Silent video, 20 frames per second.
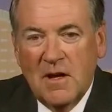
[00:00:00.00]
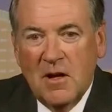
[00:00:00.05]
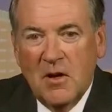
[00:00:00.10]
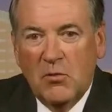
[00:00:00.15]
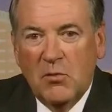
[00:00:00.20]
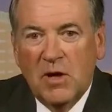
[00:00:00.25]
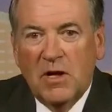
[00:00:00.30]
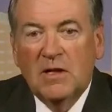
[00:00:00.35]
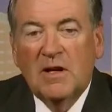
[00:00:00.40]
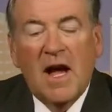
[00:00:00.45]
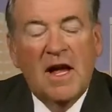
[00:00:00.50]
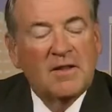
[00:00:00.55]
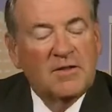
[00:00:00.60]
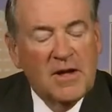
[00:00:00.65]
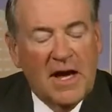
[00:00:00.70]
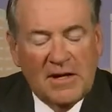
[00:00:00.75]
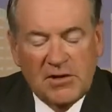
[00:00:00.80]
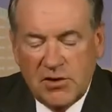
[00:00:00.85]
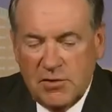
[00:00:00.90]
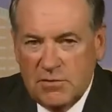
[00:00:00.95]
Well, I,
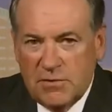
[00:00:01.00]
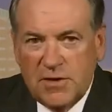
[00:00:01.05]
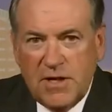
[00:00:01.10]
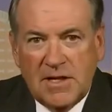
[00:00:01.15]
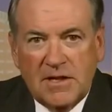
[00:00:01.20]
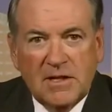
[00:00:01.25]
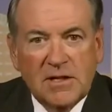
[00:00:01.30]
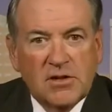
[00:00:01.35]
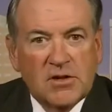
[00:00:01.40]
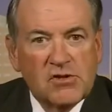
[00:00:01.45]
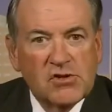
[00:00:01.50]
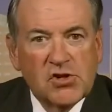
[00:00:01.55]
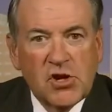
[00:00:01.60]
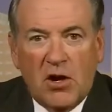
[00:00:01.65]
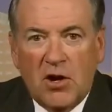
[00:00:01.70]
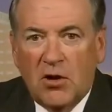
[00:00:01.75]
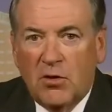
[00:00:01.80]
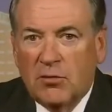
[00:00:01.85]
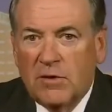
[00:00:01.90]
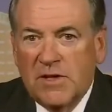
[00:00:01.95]
I do think that there's
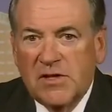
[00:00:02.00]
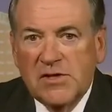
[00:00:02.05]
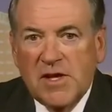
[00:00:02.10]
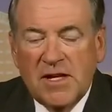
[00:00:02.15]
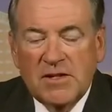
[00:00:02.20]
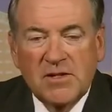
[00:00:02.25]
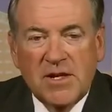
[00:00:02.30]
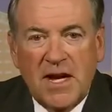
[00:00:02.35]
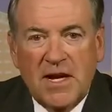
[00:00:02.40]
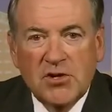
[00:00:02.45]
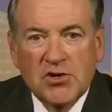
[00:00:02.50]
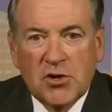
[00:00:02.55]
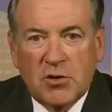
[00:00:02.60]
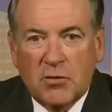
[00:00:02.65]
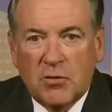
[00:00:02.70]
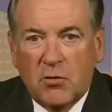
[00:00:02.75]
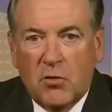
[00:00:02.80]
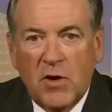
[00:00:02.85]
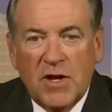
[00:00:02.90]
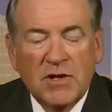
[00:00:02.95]
always that danger.
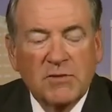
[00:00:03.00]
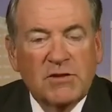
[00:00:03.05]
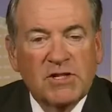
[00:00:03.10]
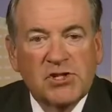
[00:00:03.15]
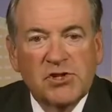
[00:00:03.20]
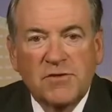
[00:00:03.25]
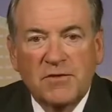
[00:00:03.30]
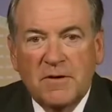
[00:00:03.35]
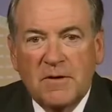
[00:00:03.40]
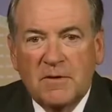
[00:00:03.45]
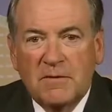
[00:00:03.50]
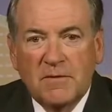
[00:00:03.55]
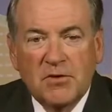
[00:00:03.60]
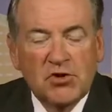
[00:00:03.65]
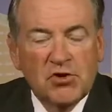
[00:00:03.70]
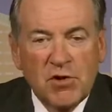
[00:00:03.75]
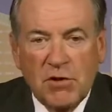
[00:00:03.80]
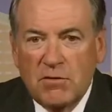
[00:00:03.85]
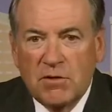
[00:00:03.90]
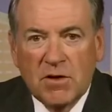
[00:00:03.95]
Whether it's
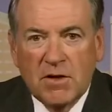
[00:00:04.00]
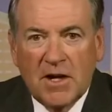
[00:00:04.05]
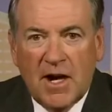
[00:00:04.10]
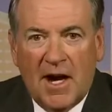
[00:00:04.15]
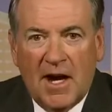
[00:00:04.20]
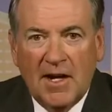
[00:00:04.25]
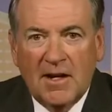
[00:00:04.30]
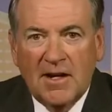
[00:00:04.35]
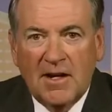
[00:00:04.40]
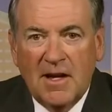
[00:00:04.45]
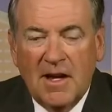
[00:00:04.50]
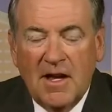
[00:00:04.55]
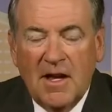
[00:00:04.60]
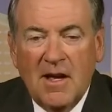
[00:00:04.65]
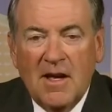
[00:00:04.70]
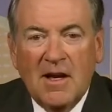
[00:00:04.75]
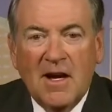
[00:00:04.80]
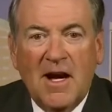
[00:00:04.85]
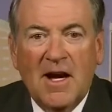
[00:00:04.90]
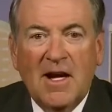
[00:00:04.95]
true or not,
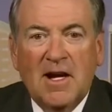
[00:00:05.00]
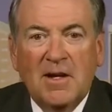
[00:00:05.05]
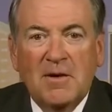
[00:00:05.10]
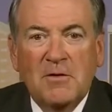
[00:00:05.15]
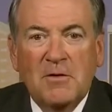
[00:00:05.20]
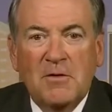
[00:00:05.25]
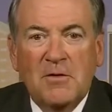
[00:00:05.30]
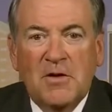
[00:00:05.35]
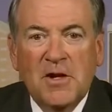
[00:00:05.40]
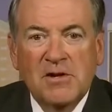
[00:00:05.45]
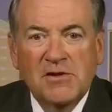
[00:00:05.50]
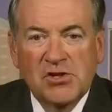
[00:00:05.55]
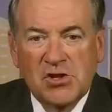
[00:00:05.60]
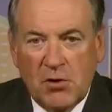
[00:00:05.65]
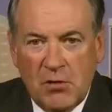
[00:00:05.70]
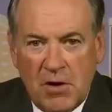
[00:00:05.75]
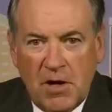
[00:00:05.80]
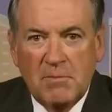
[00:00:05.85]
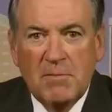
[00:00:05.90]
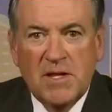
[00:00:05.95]
uh, there's
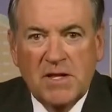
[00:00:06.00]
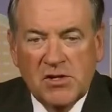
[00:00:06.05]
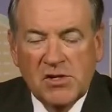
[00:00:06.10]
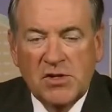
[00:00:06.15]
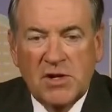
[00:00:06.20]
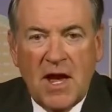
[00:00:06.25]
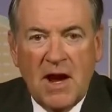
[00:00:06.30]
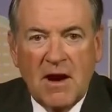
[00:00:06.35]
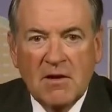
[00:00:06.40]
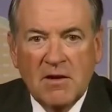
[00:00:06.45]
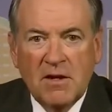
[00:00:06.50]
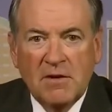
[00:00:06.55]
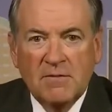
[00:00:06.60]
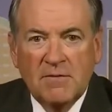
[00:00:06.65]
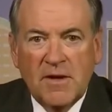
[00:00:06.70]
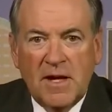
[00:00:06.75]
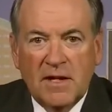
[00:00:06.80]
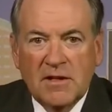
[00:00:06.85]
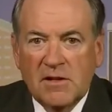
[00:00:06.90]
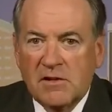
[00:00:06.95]
going to be this narrative
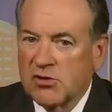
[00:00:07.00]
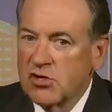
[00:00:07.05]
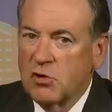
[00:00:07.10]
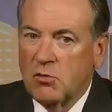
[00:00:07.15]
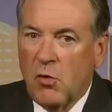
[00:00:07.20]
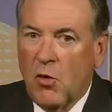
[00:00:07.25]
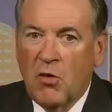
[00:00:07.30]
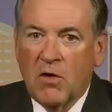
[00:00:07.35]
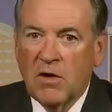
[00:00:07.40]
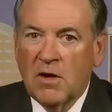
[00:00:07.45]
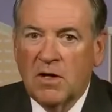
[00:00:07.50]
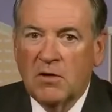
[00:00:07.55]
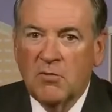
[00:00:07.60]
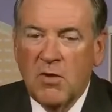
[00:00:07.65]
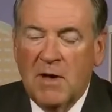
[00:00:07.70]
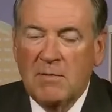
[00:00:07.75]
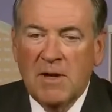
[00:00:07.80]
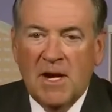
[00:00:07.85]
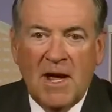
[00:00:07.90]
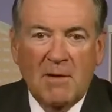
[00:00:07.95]
that there's a war on
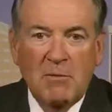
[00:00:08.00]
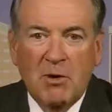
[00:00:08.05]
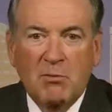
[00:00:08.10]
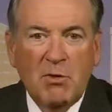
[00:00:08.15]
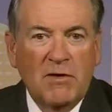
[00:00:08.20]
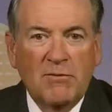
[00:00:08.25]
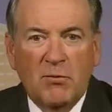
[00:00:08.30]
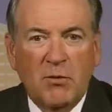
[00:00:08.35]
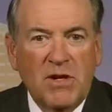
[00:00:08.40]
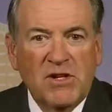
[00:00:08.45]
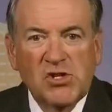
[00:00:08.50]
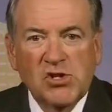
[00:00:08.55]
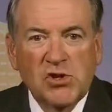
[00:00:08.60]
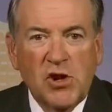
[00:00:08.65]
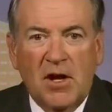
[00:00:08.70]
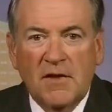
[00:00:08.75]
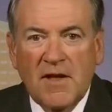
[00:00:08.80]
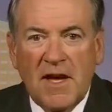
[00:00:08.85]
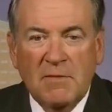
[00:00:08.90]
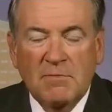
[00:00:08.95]
women. I mean, we, yep. we
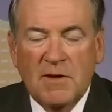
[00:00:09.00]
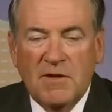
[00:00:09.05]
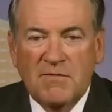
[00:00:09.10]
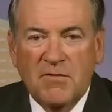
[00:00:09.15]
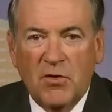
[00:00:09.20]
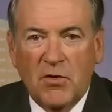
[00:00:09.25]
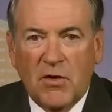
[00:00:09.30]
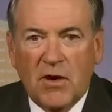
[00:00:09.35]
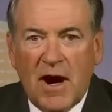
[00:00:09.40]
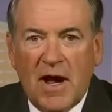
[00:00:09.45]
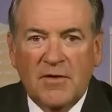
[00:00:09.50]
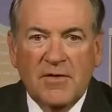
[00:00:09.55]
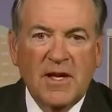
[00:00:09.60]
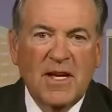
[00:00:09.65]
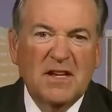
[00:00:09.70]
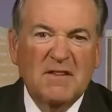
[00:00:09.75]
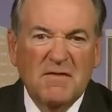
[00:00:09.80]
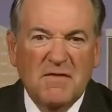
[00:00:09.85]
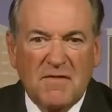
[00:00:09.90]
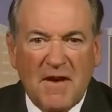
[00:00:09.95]
saw that before. I think
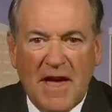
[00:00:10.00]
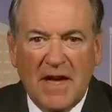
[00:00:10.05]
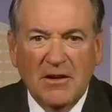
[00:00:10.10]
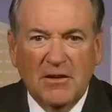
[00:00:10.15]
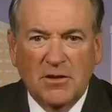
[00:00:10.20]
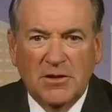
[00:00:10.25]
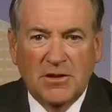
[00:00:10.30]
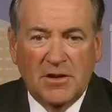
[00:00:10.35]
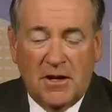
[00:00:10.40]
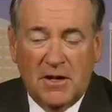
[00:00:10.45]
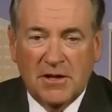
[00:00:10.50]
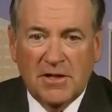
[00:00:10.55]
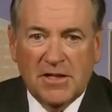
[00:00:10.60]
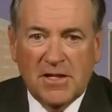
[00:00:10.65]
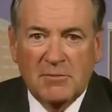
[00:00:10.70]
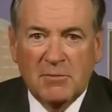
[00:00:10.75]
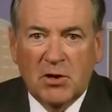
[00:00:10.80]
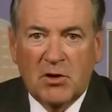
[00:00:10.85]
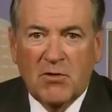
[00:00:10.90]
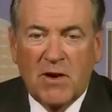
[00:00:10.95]
yeah. it failed on the
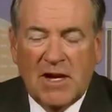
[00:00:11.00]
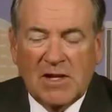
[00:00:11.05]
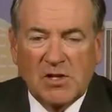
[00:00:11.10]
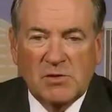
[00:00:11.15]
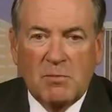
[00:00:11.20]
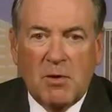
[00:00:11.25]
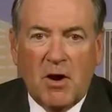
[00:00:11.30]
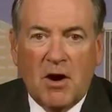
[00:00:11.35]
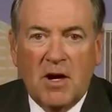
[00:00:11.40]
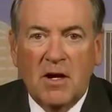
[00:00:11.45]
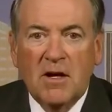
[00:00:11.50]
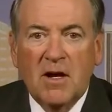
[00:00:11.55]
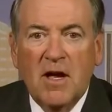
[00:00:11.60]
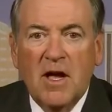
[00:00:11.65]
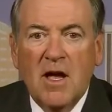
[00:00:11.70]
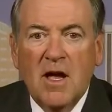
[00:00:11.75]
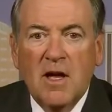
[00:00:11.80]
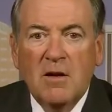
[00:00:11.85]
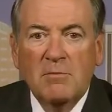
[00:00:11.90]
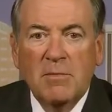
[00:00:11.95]
Democrats' part,
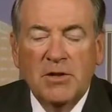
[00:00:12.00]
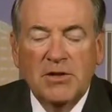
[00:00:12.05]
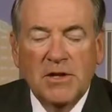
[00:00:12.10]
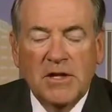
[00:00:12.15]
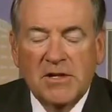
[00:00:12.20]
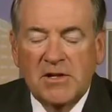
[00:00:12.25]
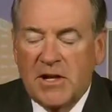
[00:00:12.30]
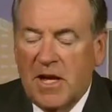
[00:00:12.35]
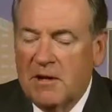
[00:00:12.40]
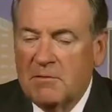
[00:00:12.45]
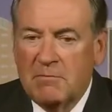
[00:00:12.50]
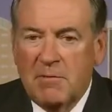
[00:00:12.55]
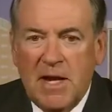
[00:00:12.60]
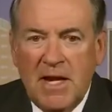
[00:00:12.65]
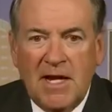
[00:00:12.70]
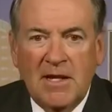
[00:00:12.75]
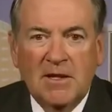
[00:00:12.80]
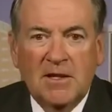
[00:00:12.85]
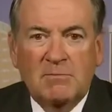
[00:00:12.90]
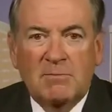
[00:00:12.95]
but it doesn't
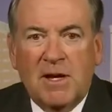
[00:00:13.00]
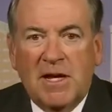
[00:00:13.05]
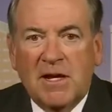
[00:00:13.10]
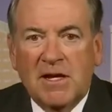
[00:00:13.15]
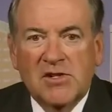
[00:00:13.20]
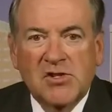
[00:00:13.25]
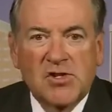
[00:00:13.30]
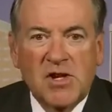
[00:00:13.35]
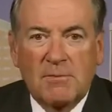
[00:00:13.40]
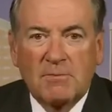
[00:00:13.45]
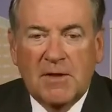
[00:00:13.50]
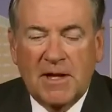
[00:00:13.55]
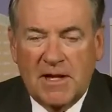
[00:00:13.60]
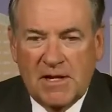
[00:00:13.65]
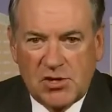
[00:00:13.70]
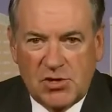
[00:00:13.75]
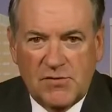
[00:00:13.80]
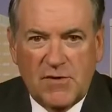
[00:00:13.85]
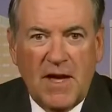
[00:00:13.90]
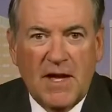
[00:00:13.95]
mean that because something
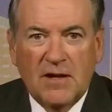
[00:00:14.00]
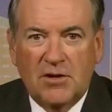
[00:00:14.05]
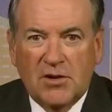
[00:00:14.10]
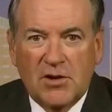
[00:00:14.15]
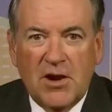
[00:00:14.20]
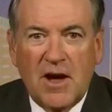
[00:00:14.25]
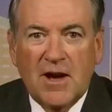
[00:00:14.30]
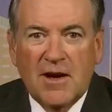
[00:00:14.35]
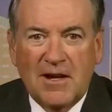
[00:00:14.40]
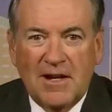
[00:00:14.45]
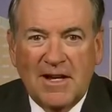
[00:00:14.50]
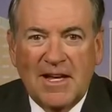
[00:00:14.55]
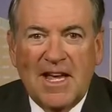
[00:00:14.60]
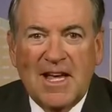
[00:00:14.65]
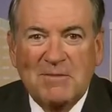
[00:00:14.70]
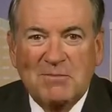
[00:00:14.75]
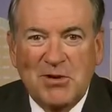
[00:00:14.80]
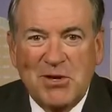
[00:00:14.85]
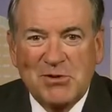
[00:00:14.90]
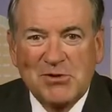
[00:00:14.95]
has failed, they're not going to
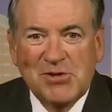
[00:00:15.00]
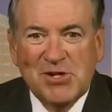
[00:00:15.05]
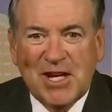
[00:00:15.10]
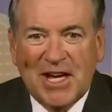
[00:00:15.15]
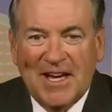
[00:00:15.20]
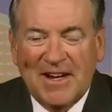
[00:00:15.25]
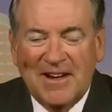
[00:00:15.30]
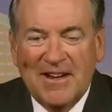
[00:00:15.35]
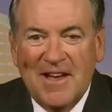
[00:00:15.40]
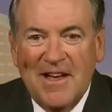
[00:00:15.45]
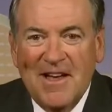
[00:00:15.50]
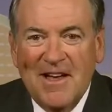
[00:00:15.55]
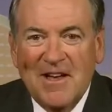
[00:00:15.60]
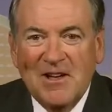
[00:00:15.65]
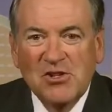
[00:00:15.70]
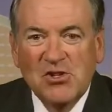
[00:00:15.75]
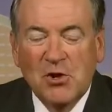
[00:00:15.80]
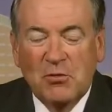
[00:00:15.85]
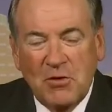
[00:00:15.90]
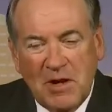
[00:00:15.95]
keep using it.
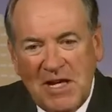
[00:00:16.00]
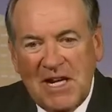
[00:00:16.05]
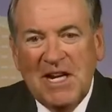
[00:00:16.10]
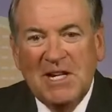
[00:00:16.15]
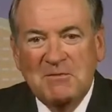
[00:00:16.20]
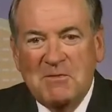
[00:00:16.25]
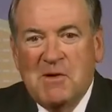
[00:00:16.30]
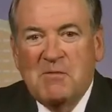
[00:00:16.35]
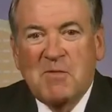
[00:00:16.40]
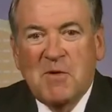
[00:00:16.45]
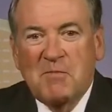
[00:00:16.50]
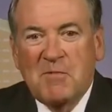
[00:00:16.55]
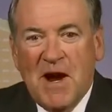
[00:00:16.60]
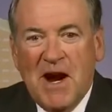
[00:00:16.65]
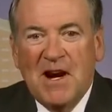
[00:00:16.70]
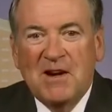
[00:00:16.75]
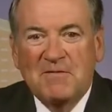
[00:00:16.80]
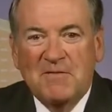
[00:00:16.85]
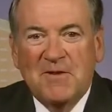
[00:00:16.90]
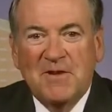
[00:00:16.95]
So we need to be
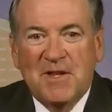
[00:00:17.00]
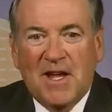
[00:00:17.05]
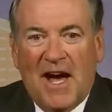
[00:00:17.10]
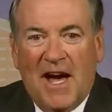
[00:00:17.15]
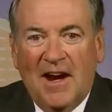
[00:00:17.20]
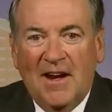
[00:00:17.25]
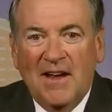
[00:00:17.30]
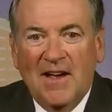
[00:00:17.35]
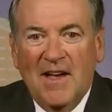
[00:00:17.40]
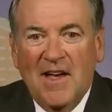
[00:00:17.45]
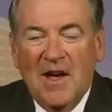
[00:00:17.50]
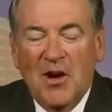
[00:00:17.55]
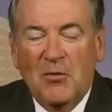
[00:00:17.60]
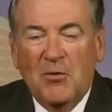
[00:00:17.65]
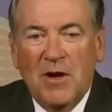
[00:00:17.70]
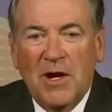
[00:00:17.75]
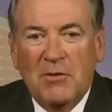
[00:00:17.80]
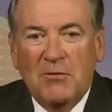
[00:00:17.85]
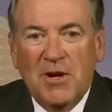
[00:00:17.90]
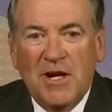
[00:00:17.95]
prepared for that.
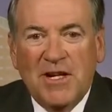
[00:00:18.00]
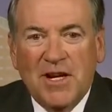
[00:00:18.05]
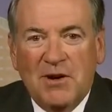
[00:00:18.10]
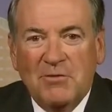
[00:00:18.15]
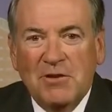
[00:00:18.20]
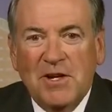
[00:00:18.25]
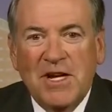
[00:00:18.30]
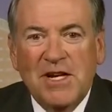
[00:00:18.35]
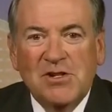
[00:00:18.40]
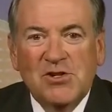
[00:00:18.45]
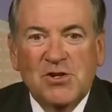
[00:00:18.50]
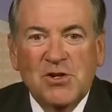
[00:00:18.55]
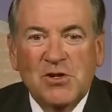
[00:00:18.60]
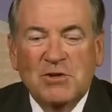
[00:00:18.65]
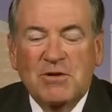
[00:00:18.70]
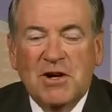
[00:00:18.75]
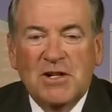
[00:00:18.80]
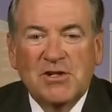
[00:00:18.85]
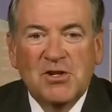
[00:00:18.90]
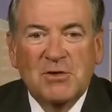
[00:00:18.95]
We, we don't need
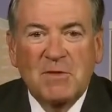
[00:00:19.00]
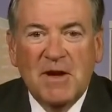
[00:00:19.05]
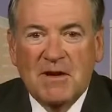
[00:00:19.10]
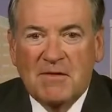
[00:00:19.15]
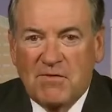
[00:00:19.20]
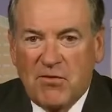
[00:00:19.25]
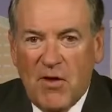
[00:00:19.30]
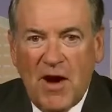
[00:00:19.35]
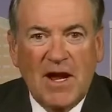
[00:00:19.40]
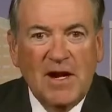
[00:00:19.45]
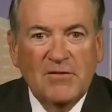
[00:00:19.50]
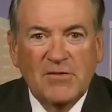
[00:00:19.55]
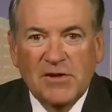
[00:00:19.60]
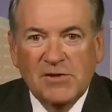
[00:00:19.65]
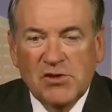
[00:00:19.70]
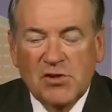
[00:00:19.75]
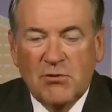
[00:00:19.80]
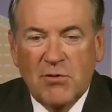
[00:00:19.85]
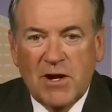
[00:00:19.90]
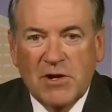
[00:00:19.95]
to, uh, to be afraid of
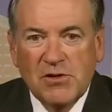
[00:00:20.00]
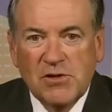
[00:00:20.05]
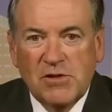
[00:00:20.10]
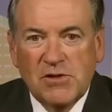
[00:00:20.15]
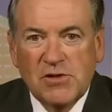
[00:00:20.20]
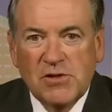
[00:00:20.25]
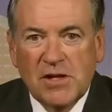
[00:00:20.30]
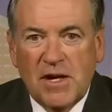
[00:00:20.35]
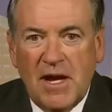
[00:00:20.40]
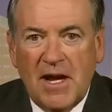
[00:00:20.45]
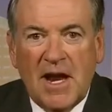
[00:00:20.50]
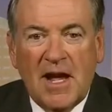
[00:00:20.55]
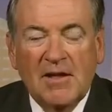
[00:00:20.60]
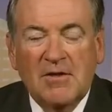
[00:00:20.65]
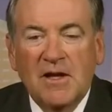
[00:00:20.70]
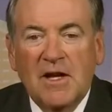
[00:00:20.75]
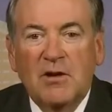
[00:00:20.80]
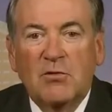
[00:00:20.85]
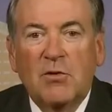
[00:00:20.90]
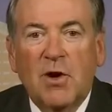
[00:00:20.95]
those questions, and I
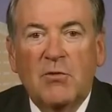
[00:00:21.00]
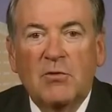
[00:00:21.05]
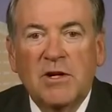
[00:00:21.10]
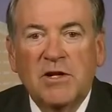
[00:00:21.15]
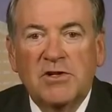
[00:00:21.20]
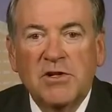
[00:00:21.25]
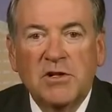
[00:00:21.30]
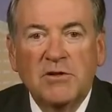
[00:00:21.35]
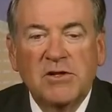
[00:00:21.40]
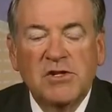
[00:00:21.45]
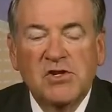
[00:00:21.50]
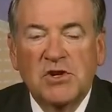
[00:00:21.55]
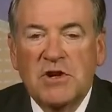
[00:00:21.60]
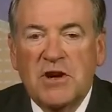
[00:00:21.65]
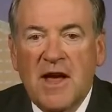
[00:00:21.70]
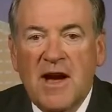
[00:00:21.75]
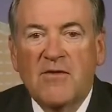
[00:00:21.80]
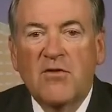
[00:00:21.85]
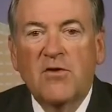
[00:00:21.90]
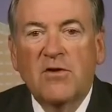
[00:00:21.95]
think what we do is
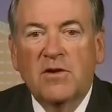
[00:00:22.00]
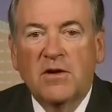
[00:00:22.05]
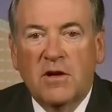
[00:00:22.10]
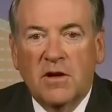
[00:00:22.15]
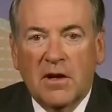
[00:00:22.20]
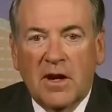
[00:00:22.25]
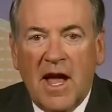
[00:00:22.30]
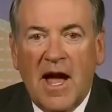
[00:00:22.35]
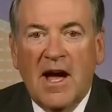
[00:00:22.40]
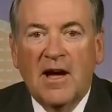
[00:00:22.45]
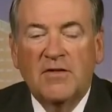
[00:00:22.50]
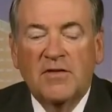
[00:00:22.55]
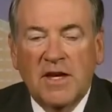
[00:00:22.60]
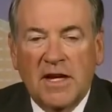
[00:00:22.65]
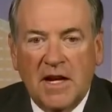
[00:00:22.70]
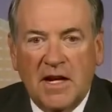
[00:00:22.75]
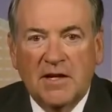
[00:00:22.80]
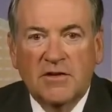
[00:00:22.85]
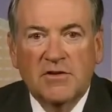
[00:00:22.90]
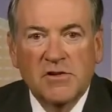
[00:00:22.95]
never allow the
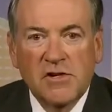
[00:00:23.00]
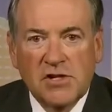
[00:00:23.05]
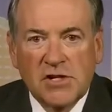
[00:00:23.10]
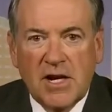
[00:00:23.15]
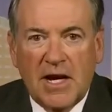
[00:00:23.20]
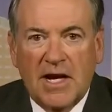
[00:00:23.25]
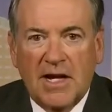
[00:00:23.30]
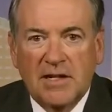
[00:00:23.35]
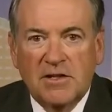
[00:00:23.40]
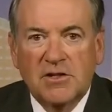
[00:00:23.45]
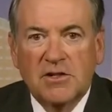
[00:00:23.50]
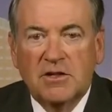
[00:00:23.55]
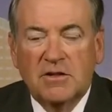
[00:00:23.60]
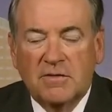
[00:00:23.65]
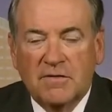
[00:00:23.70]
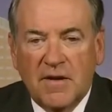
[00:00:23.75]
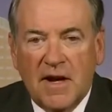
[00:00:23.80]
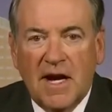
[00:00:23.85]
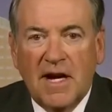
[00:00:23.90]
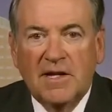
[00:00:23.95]
other side to
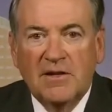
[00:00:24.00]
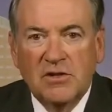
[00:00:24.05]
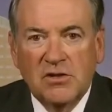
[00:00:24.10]
define the